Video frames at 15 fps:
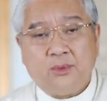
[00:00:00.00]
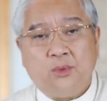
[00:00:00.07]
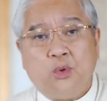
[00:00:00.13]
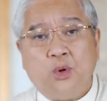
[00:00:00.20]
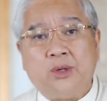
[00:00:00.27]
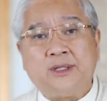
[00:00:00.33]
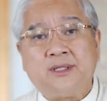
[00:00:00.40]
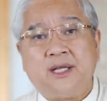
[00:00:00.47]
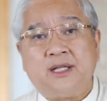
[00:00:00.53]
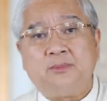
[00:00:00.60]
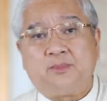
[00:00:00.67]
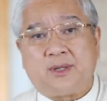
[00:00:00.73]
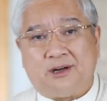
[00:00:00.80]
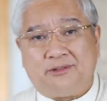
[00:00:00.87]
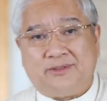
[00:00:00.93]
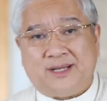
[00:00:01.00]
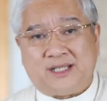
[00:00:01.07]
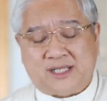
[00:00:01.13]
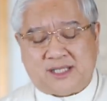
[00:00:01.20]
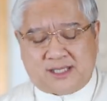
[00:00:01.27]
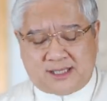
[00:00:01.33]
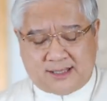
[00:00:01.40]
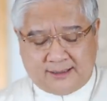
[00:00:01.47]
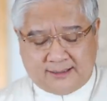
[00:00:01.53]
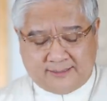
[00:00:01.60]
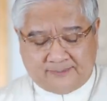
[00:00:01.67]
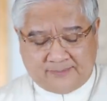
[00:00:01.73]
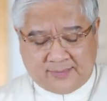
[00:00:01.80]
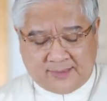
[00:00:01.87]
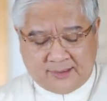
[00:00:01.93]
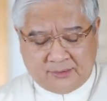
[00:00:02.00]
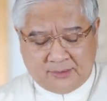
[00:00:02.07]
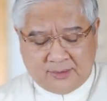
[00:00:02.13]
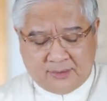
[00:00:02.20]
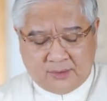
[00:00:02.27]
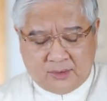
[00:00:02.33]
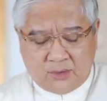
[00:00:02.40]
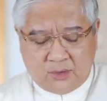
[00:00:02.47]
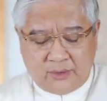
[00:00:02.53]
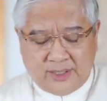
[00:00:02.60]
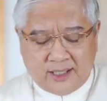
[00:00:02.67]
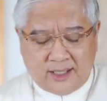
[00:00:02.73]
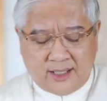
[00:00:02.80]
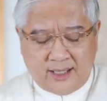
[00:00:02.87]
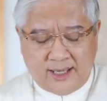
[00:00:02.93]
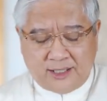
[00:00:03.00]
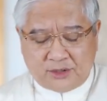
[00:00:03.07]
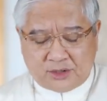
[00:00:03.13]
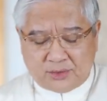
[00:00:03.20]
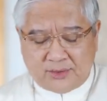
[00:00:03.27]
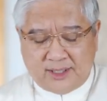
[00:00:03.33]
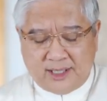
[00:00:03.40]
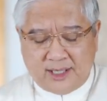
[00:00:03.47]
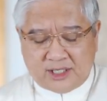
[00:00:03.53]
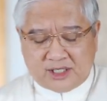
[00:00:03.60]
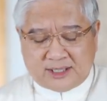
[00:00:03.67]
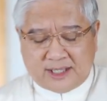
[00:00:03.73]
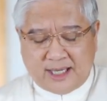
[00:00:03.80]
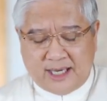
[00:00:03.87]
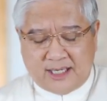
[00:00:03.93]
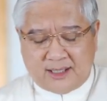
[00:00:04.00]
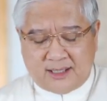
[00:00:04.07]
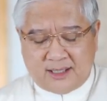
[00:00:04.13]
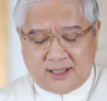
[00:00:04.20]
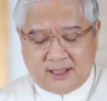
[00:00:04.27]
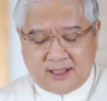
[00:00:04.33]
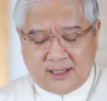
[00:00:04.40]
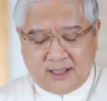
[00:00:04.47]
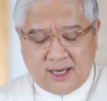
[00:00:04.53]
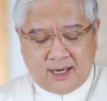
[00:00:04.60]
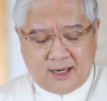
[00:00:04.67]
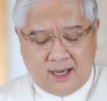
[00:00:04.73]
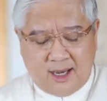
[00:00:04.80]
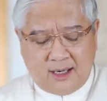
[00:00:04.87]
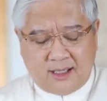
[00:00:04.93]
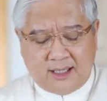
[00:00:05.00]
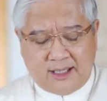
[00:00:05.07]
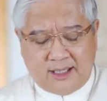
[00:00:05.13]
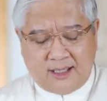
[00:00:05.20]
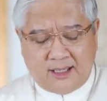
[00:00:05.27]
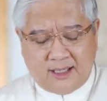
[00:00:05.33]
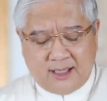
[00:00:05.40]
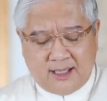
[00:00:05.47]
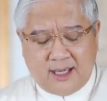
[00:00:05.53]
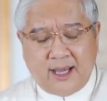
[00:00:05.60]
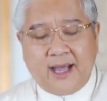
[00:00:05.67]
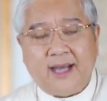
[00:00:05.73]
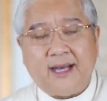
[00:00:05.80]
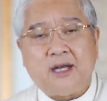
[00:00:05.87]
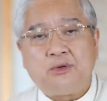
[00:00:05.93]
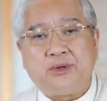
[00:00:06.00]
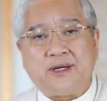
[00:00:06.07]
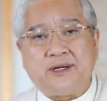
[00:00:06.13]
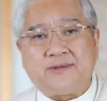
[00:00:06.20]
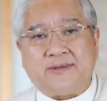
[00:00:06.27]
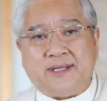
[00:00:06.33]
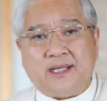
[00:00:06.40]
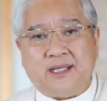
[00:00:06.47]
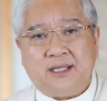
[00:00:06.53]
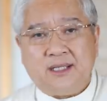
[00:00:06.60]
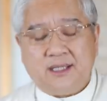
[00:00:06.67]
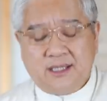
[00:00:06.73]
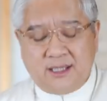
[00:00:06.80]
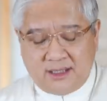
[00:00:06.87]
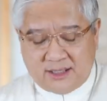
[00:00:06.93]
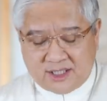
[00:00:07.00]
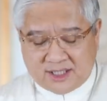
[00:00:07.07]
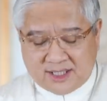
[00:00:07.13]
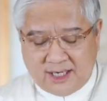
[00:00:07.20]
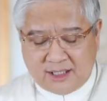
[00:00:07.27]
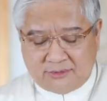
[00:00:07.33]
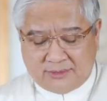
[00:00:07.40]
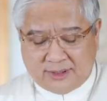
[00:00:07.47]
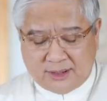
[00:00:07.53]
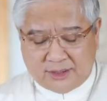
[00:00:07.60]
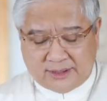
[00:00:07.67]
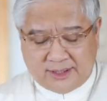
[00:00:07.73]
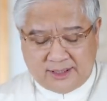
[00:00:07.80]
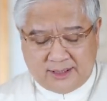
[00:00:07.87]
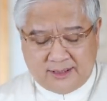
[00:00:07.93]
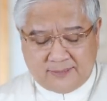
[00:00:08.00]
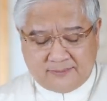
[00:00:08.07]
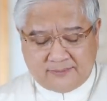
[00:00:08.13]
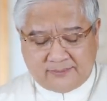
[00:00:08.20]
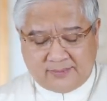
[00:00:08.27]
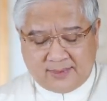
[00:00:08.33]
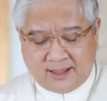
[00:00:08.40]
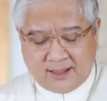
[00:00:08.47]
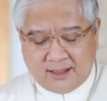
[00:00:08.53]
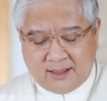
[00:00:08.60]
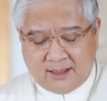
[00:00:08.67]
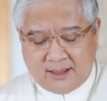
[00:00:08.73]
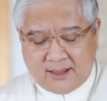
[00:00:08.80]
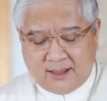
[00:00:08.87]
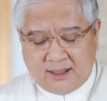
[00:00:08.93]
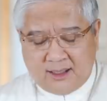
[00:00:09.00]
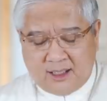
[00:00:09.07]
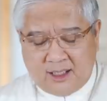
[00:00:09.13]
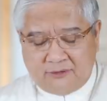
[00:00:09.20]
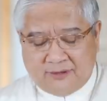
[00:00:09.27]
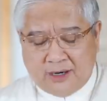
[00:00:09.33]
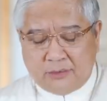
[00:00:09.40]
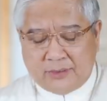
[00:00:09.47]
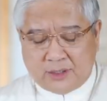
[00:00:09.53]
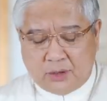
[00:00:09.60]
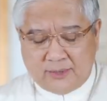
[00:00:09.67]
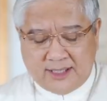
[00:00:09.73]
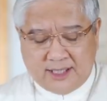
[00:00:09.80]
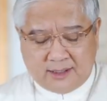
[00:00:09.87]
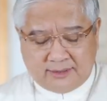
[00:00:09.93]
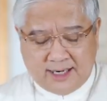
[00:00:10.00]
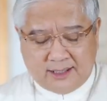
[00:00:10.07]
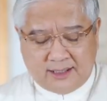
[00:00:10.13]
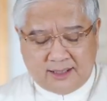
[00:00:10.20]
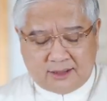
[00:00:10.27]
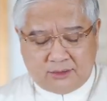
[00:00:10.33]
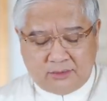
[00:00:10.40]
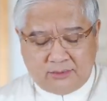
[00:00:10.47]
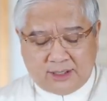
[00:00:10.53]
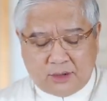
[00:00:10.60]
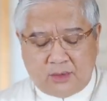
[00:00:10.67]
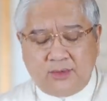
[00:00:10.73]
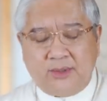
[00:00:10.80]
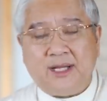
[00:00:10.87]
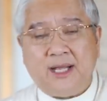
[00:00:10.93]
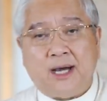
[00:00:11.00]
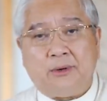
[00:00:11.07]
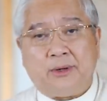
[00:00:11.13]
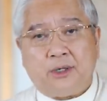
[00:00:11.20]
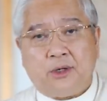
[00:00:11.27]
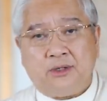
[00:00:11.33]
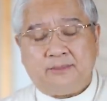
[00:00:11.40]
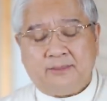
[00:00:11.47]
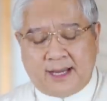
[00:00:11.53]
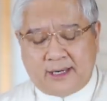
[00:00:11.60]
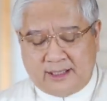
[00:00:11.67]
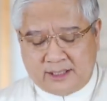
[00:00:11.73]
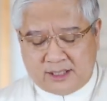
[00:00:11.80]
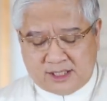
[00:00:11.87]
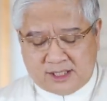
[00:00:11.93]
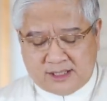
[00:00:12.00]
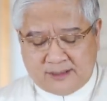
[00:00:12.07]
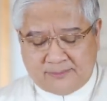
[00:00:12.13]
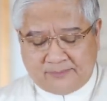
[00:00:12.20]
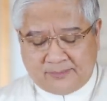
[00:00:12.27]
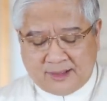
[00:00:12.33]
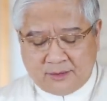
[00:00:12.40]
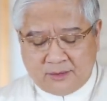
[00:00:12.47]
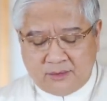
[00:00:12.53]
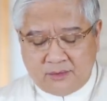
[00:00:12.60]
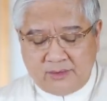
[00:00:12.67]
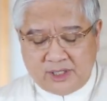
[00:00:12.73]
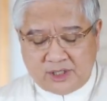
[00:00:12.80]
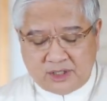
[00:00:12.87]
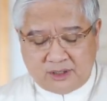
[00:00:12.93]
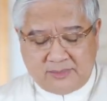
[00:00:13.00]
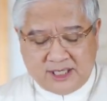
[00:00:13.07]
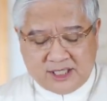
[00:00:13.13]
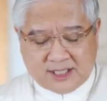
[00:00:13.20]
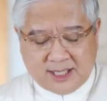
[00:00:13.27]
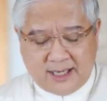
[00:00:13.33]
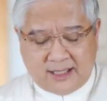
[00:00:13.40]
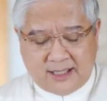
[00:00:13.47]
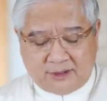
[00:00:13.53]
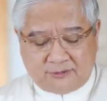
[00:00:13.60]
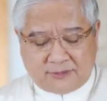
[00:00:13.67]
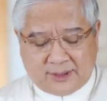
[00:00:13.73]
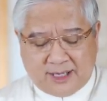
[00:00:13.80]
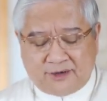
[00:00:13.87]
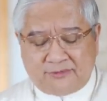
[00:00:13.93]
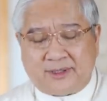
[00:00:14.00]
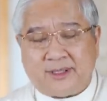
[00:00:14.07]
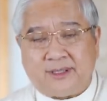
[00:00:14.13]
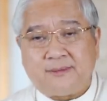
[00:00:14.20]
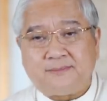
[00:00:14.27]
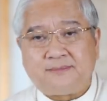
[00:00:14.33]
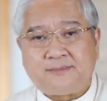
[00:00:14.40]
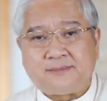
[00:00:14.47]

Wounded prophets, we really and truly are stained and ugly and unworthy in the sight of the Lord. If our only credit were only our own merits, we should be silent forever.